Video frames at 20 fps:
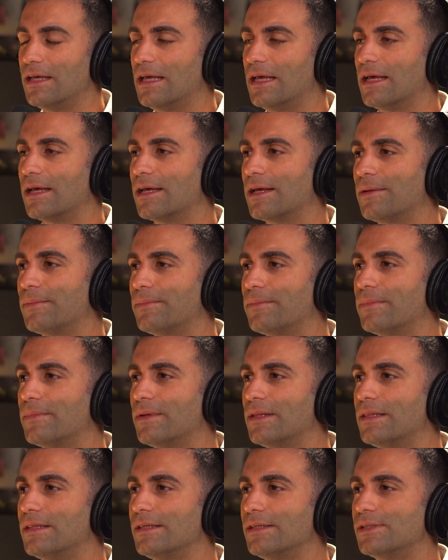
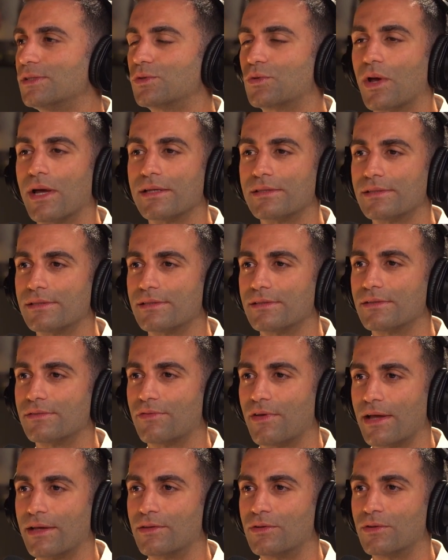The stress
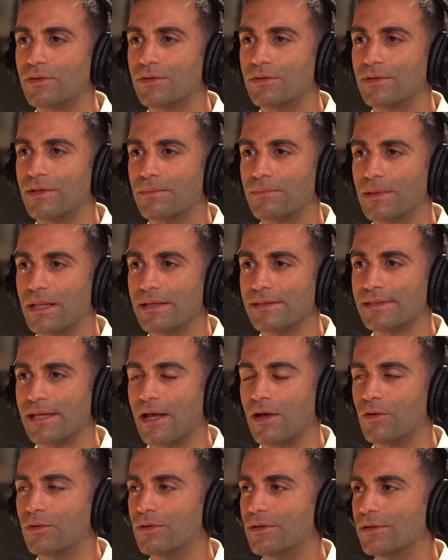factor that plays
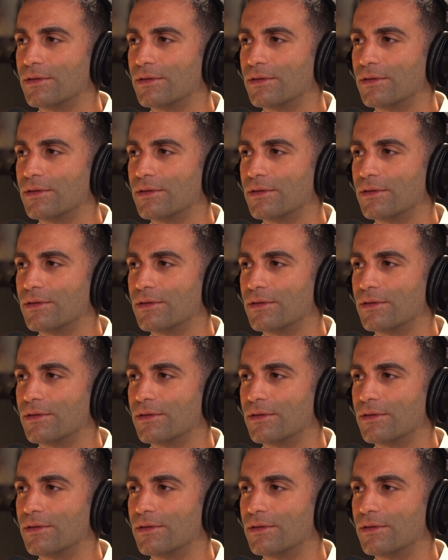out,